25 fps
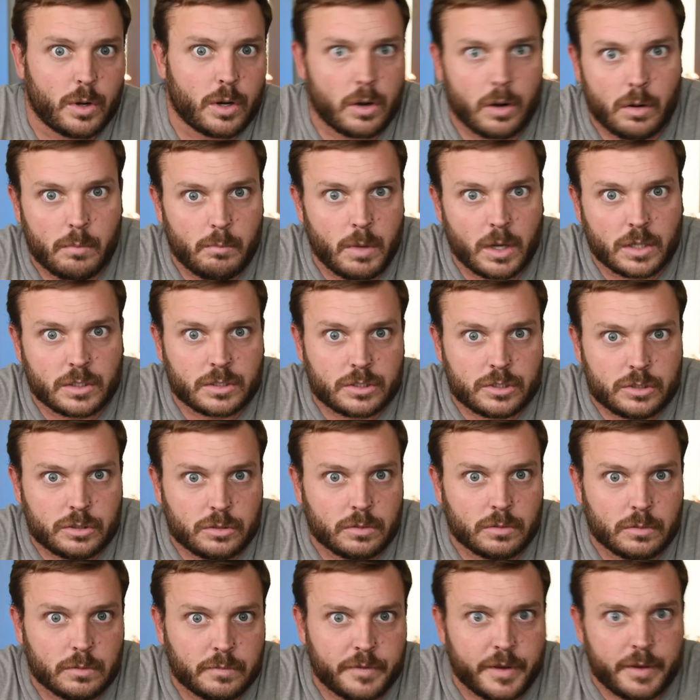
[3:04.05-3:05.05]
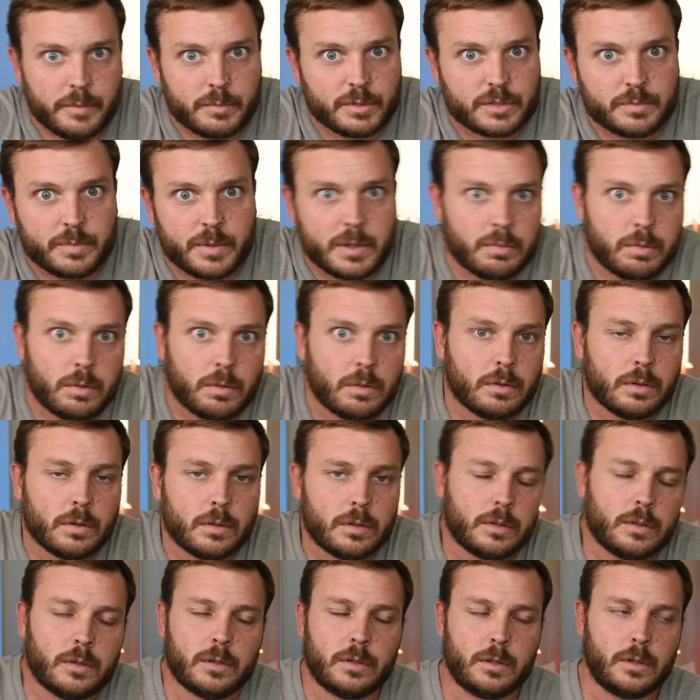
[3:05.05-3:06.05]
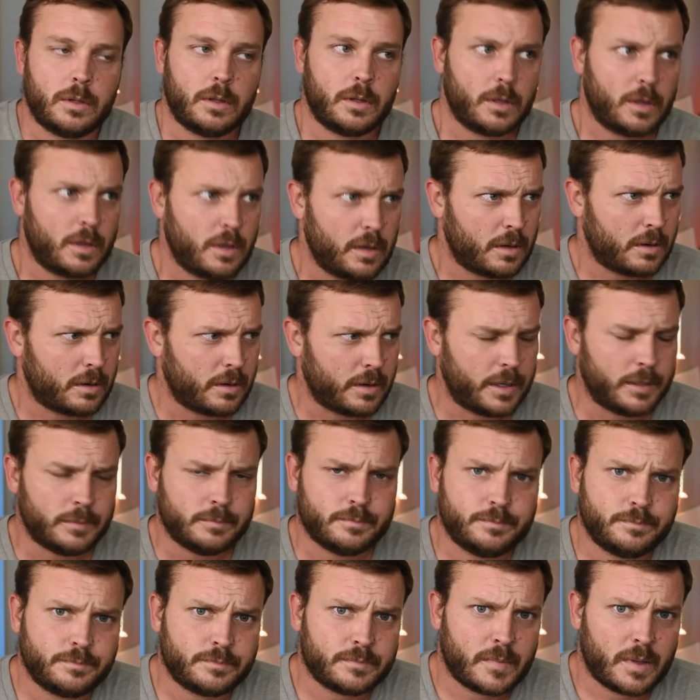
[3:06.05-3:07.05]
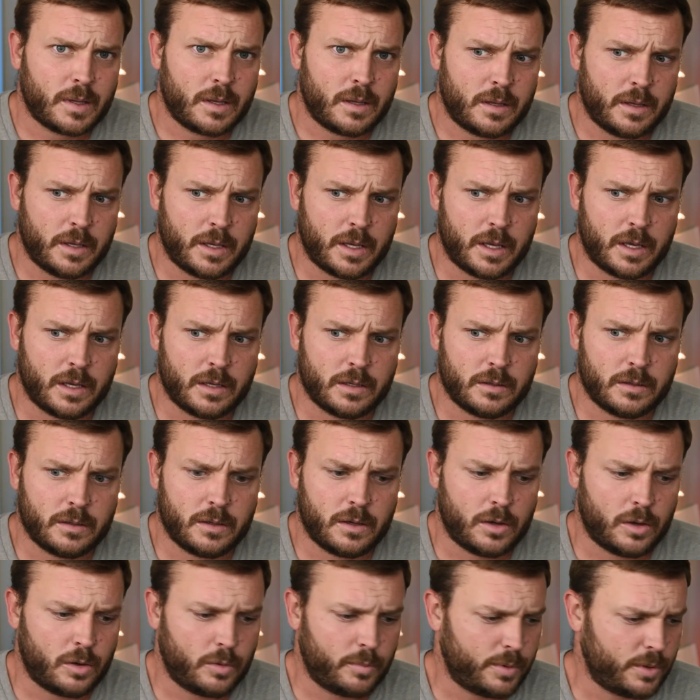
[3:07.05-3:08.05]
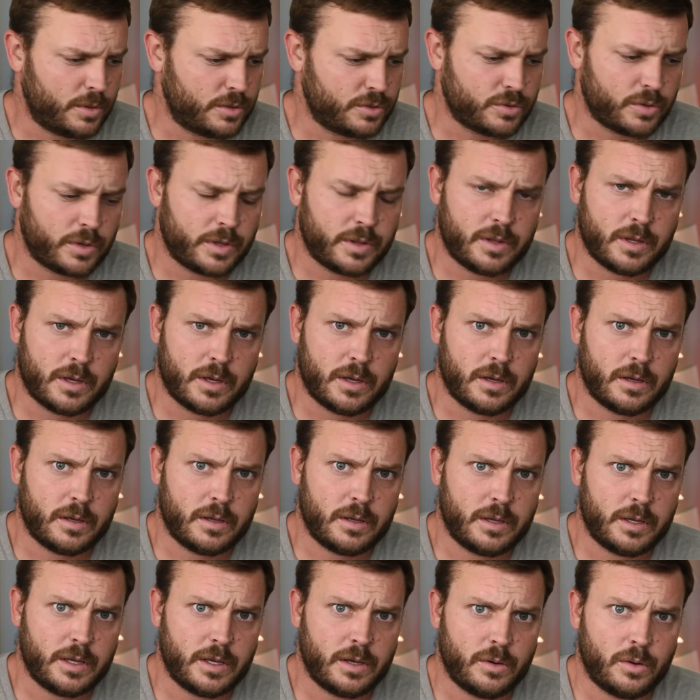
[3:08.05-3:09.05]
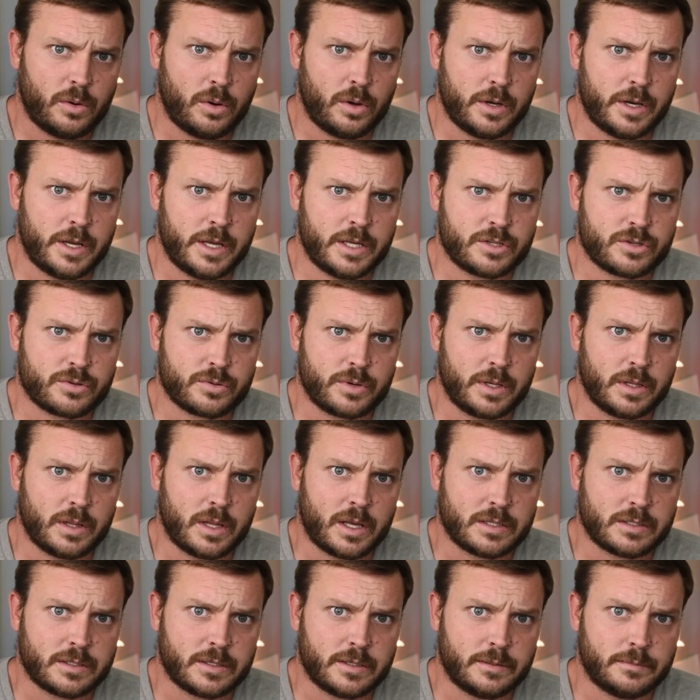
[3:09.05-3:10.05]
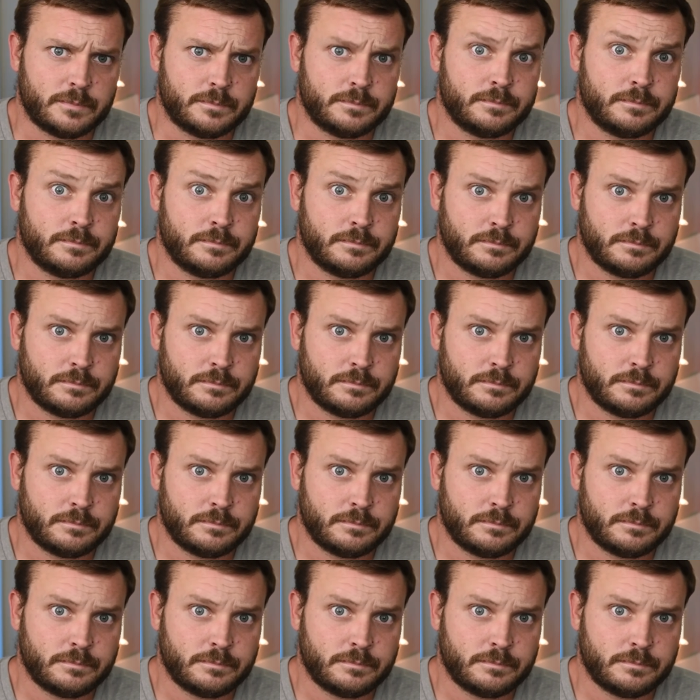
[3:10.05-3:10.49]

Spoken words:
amongst you famous people. All right. Yeah. I hope you enjoyed the hood history lesson.